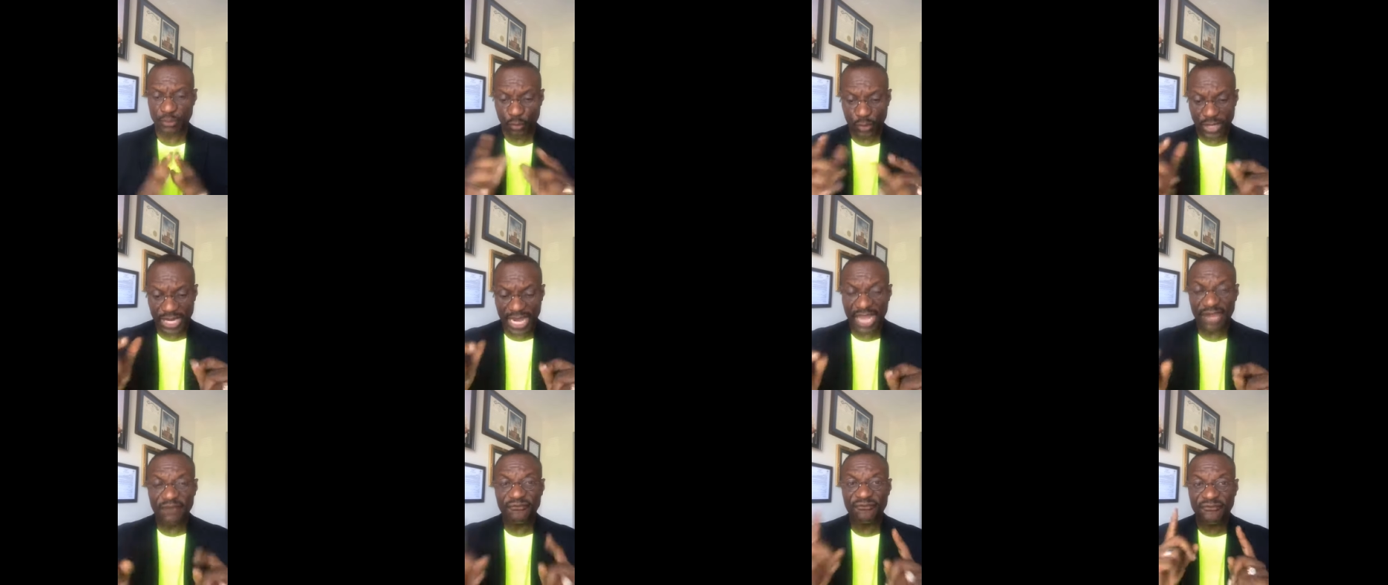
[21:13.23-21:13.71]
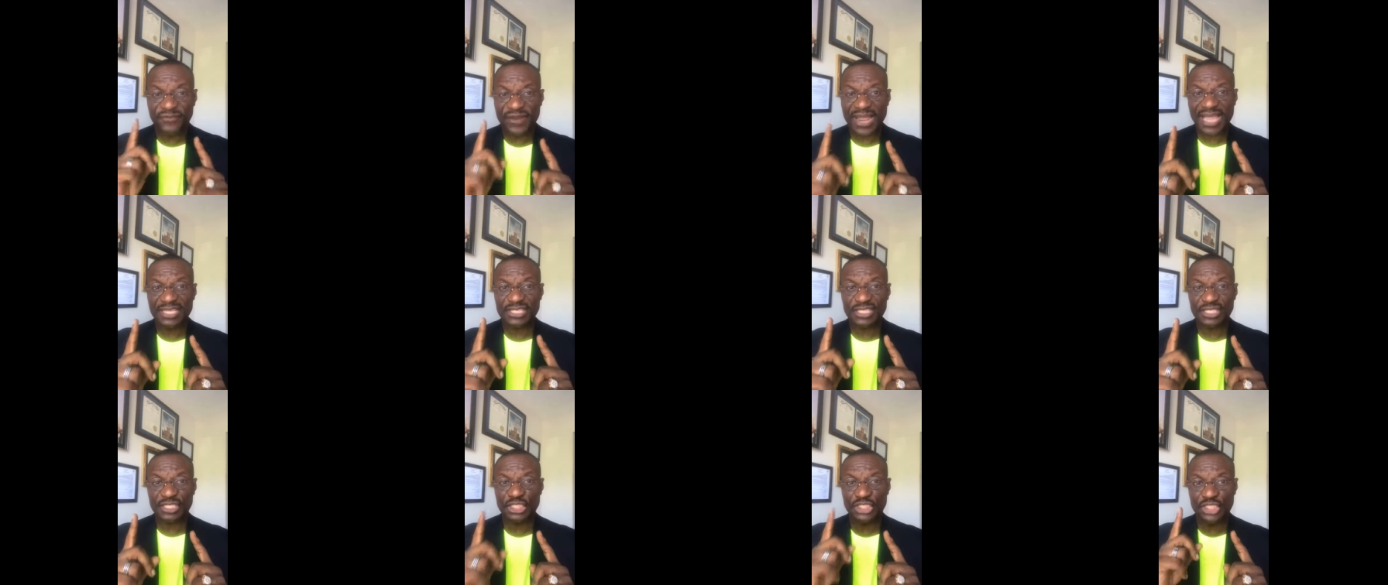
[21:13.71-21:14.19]
We are in
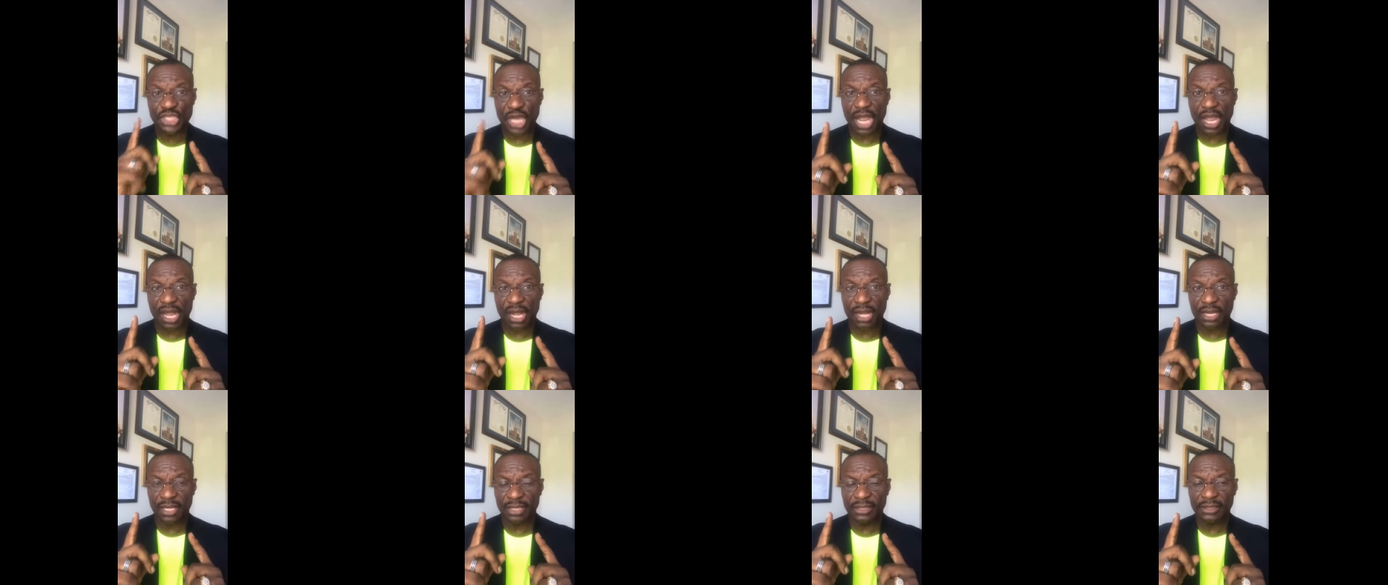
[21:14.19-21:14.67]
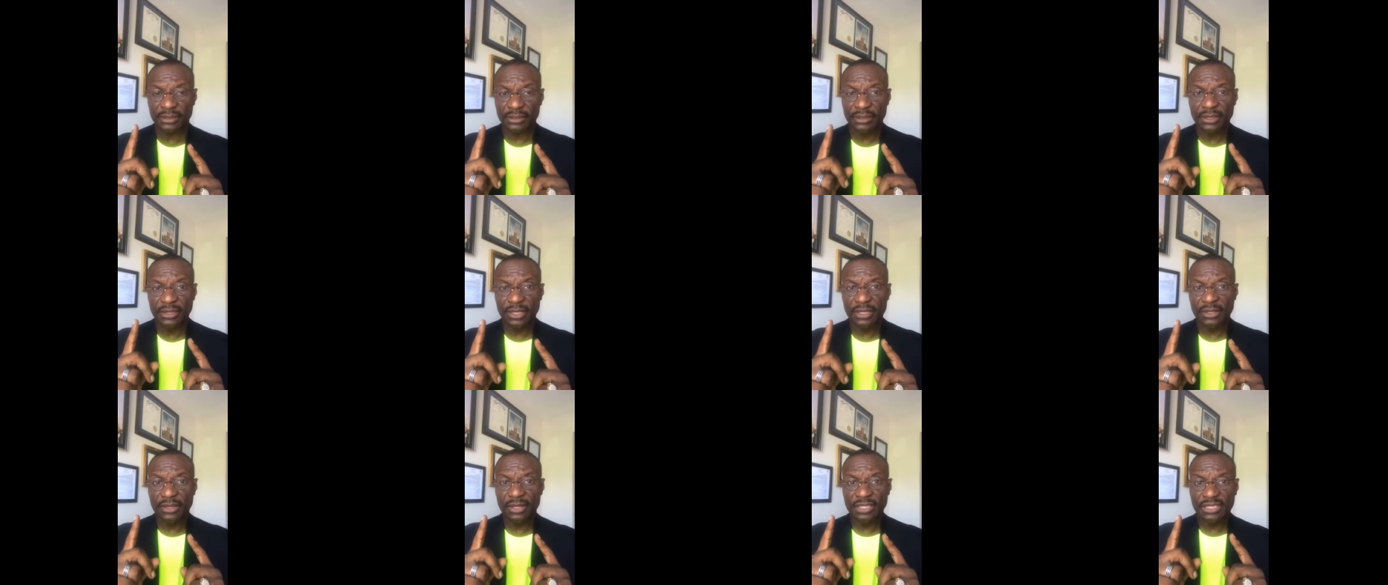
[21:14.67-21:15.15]
First John
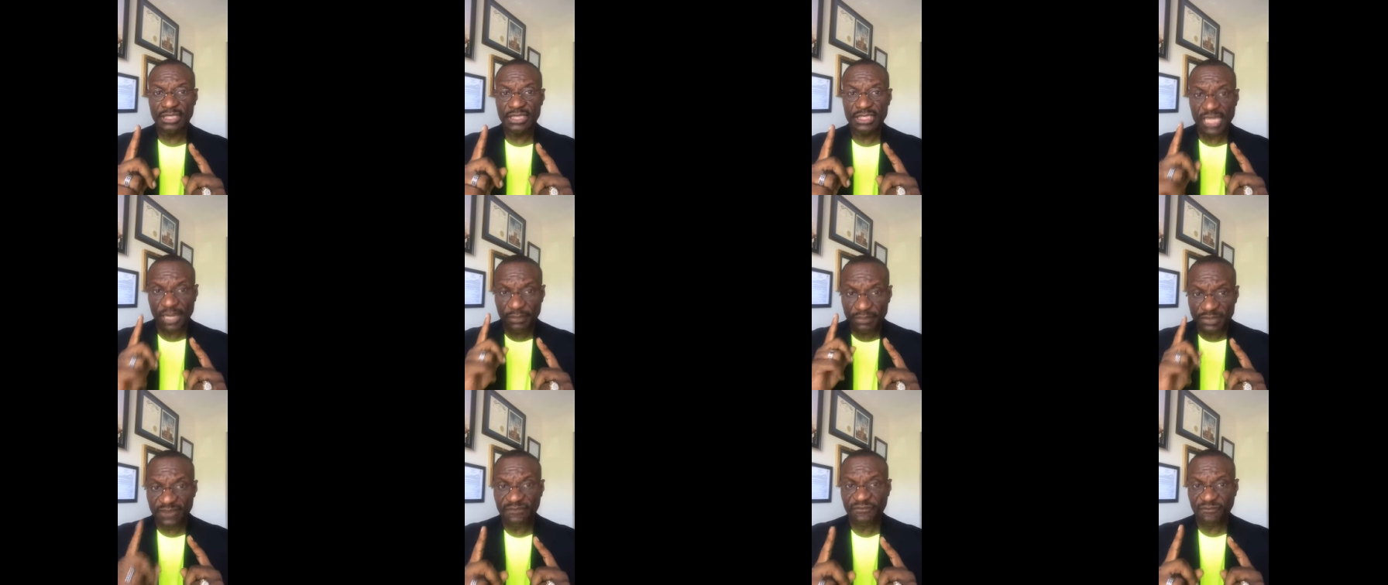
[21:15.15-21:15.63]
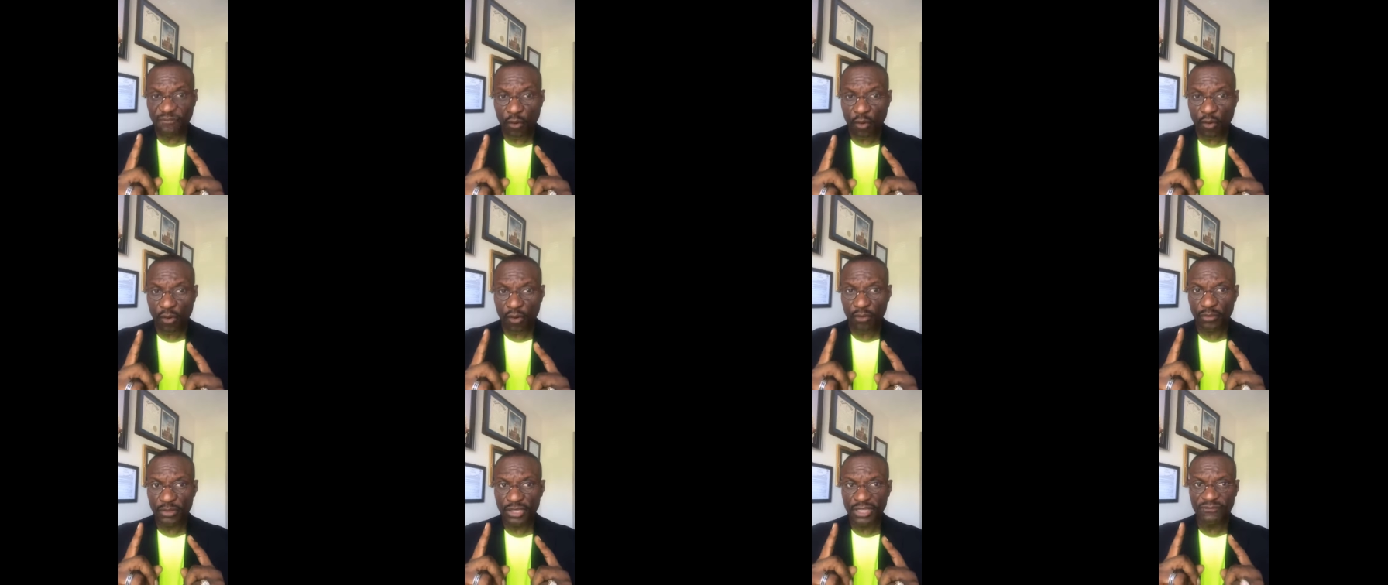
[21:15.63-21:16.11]
chapter
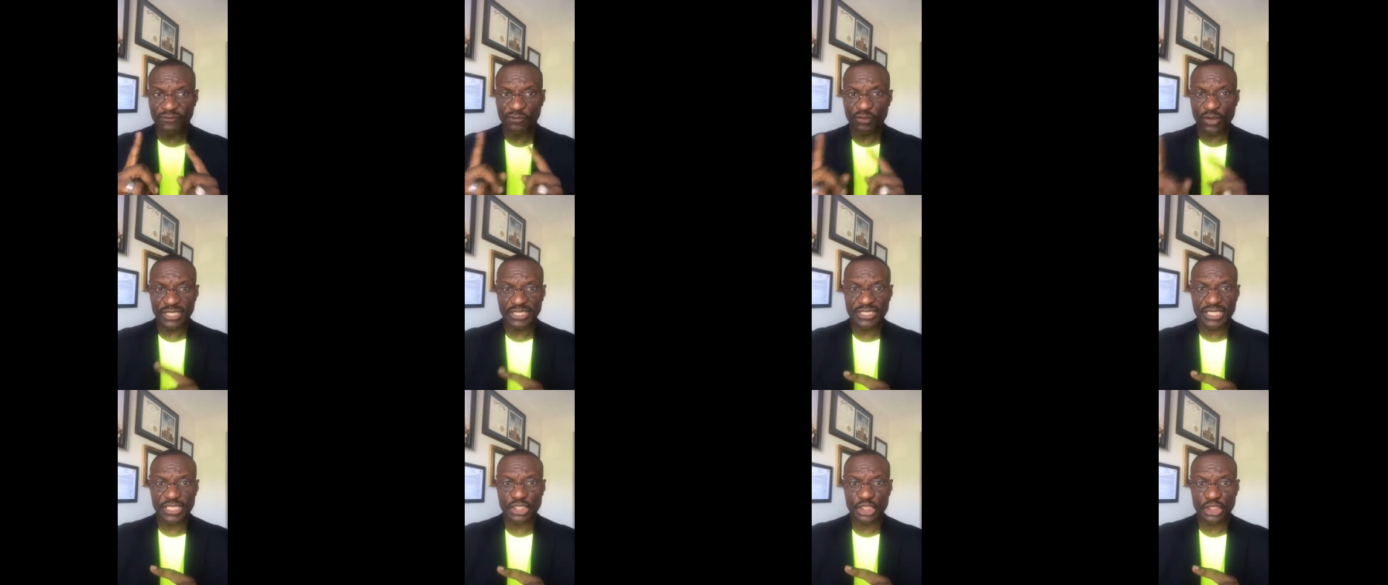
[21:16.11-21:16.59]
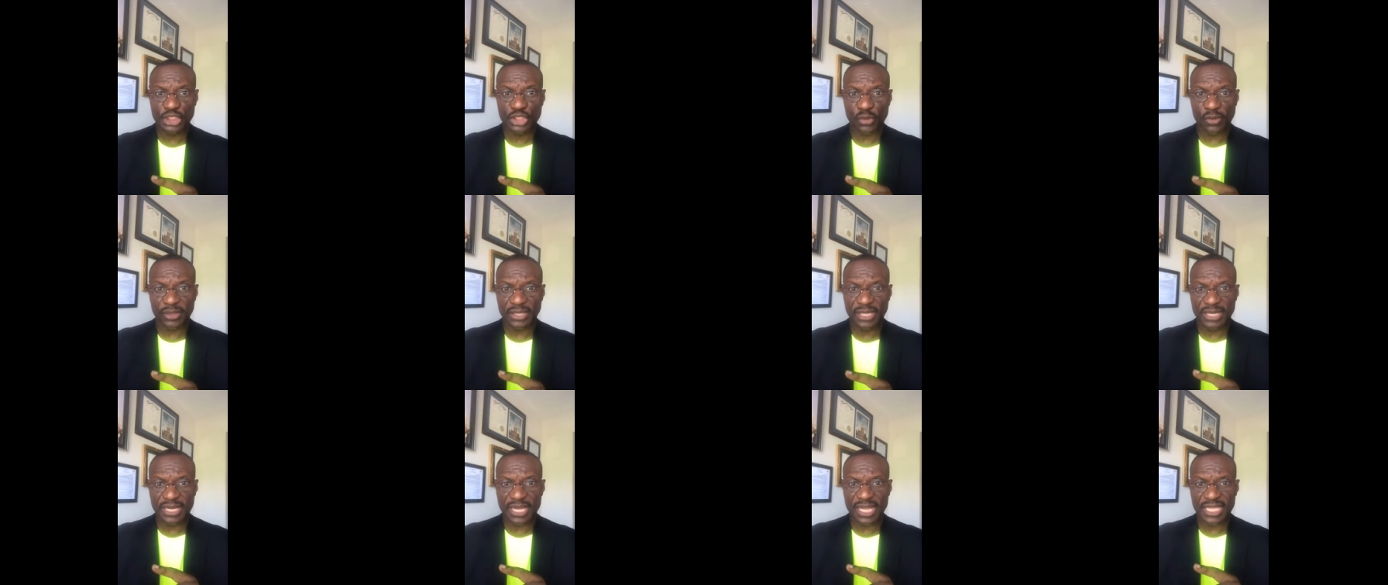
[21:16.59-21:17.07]
4, if you are just
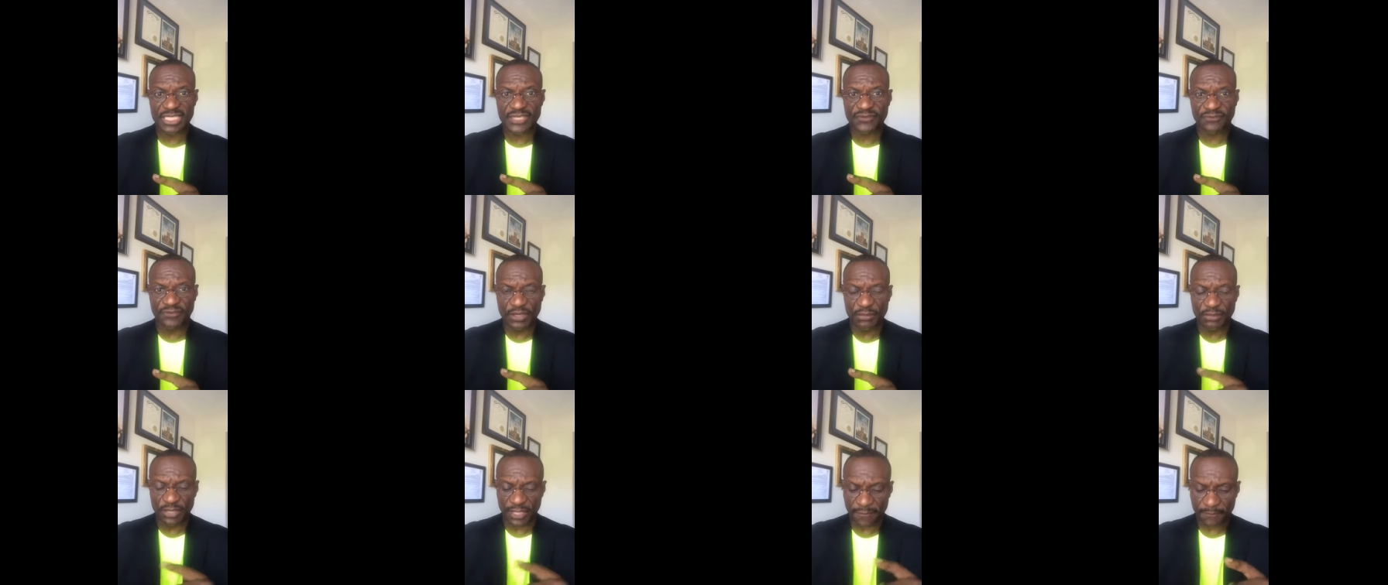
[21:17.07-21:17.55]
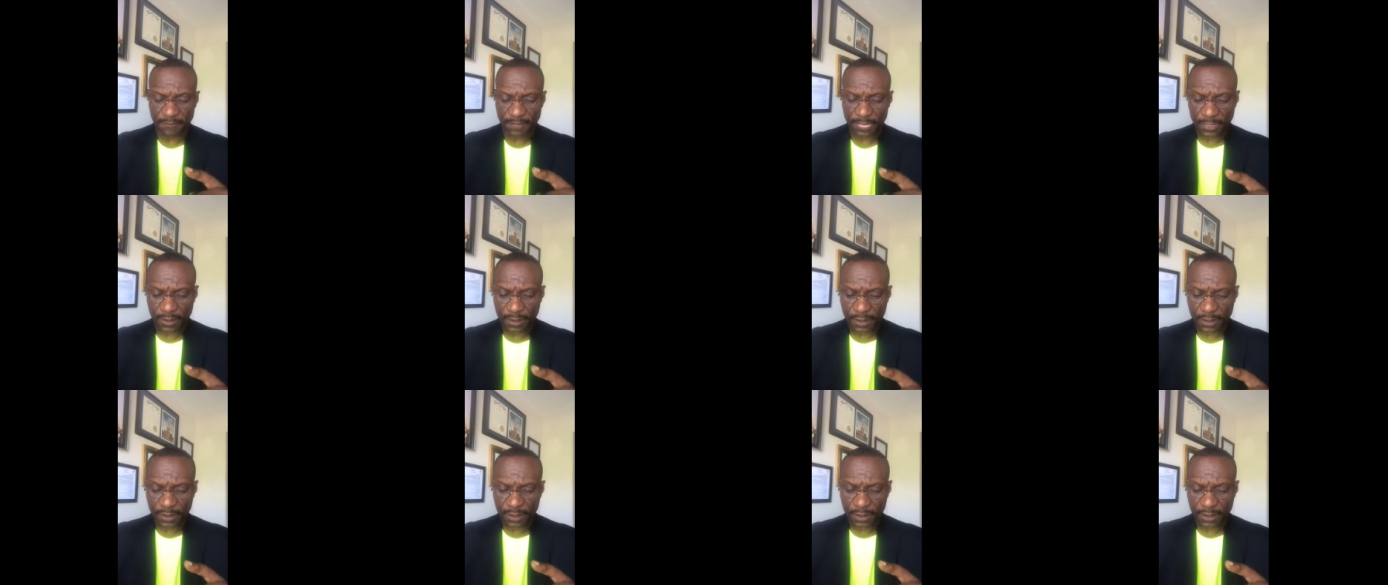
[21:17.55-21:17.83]
joining us, Phoebe.